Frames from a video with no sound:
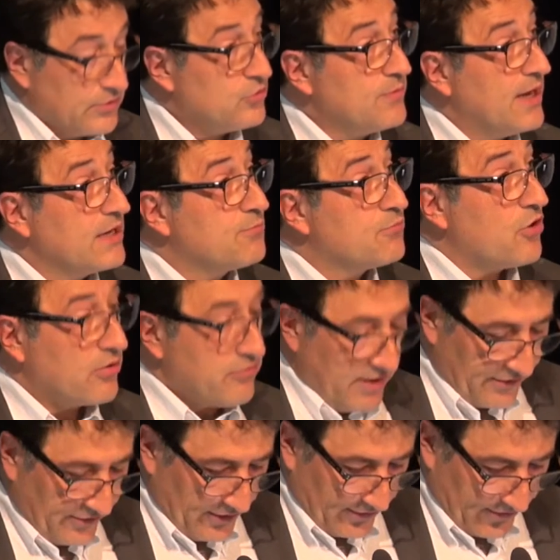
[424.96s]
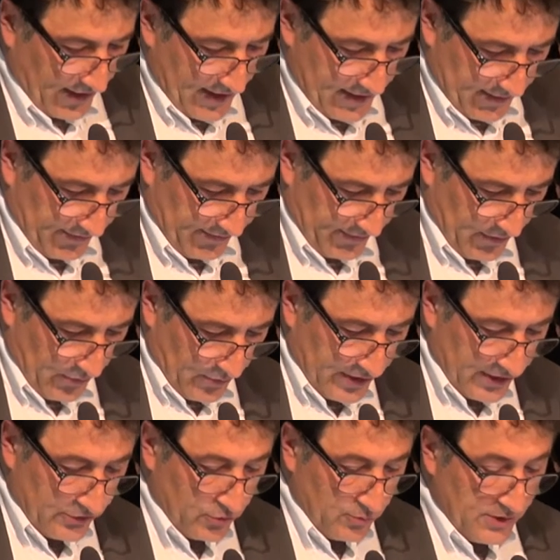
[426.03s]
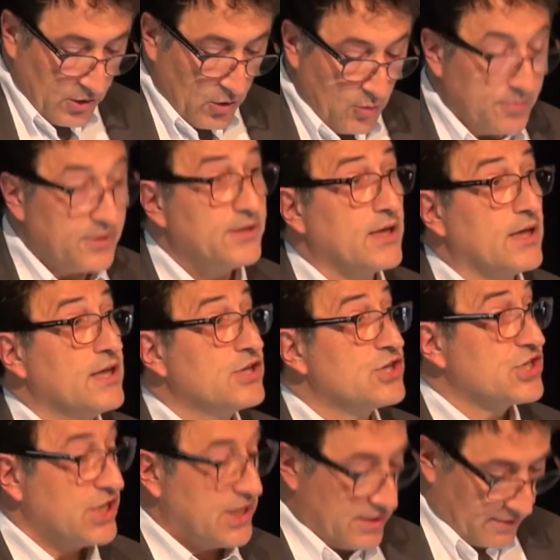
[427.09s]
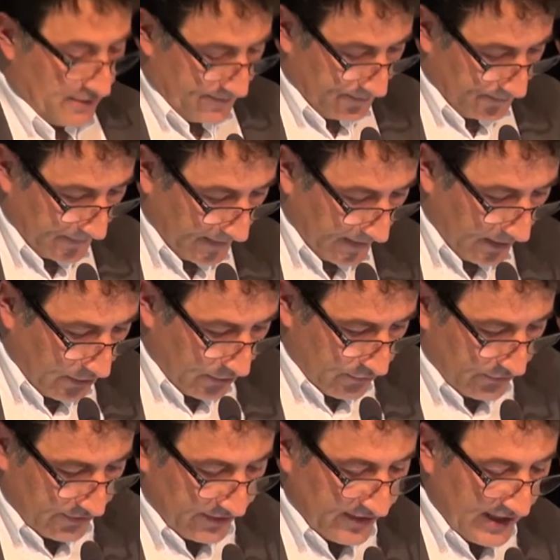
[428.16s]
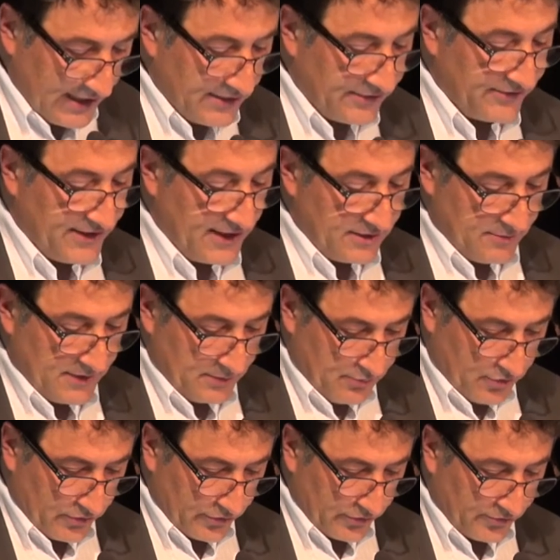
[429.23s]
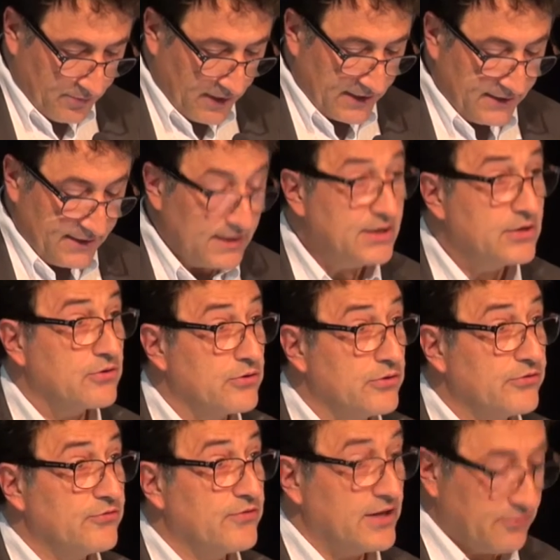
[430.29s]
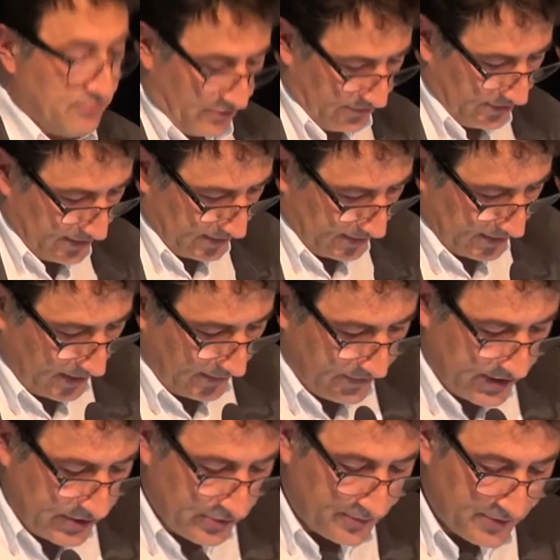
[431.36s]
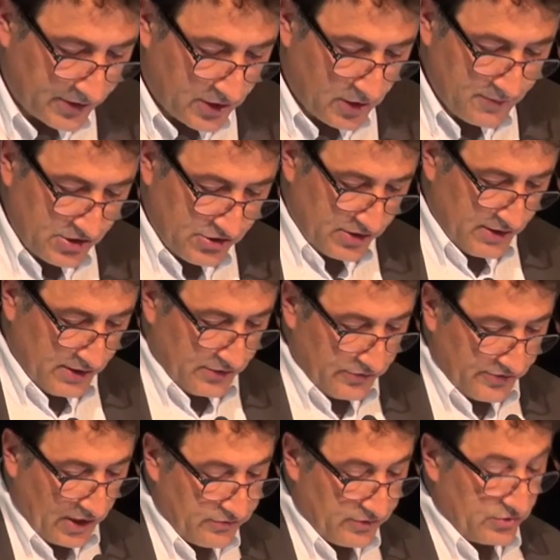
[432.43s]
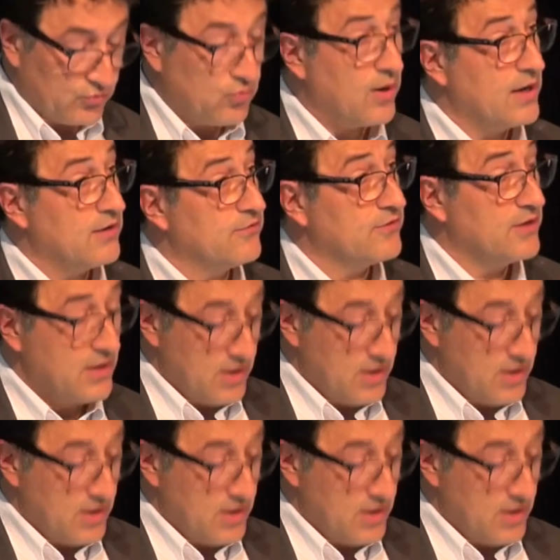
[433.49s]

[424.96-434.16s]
To make progress in science, we need to be open and share. Through this clear statement pronounced by Neelie Kroes, Vice President of the European Commission in 2012,